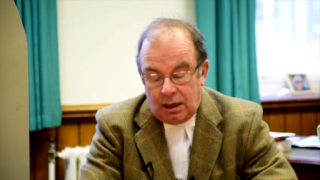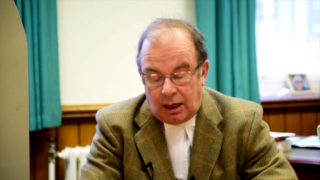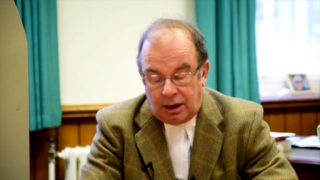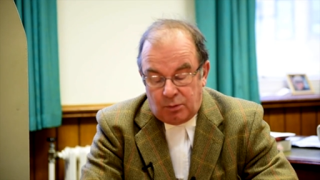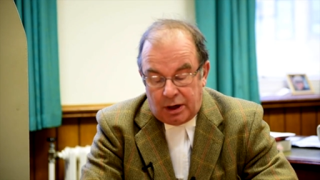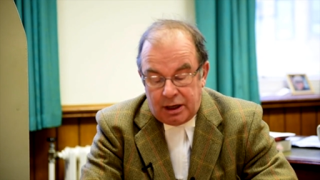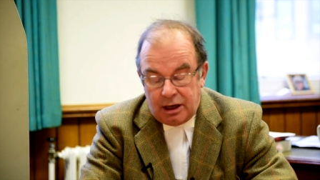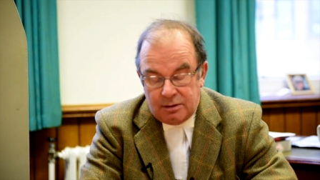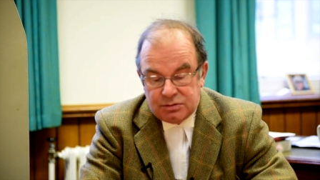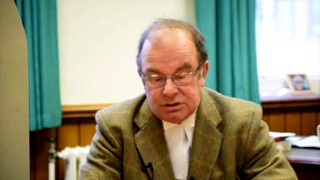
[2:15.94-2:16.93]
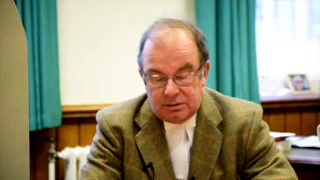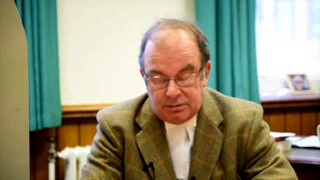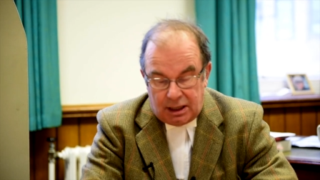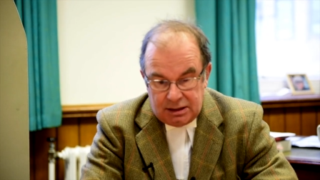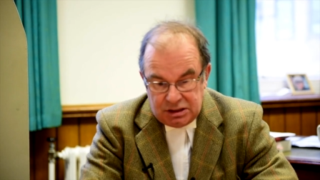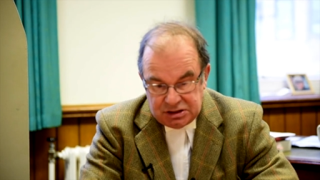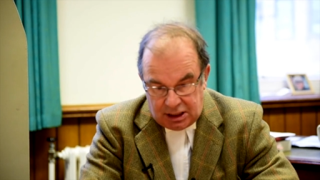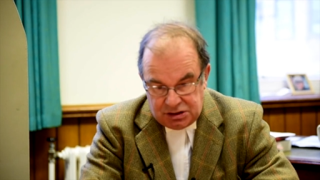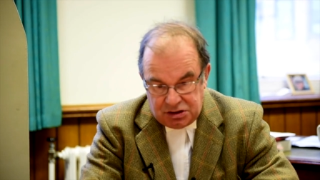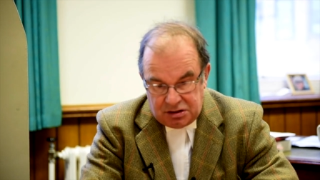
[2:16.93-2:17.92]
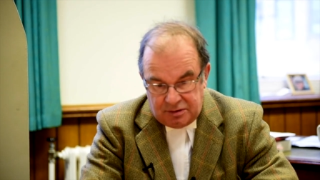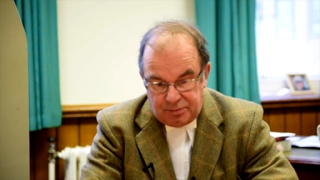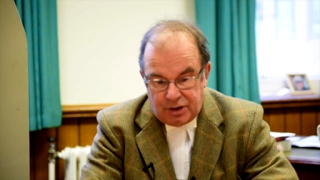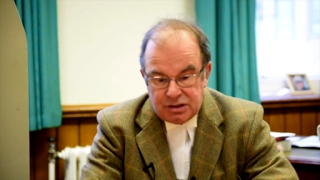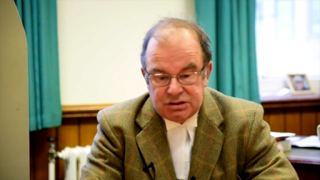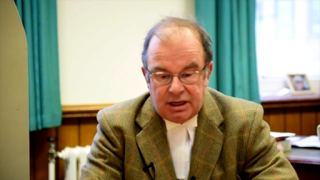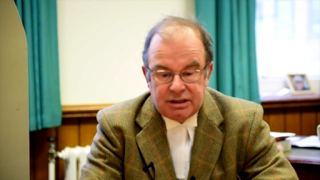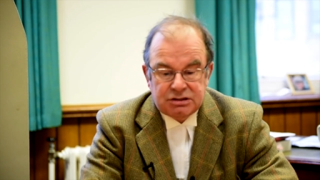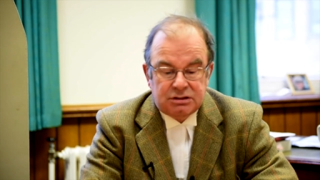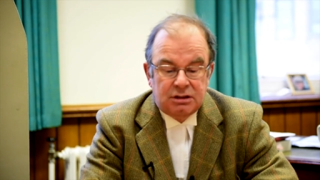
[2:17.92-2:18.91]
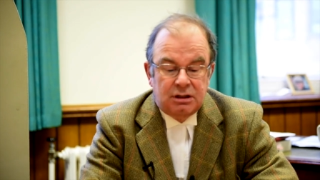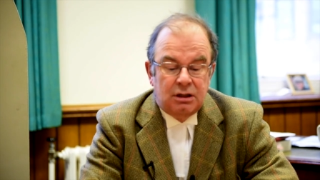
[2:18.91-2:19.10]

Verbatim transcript: And one hopes that by this educative process,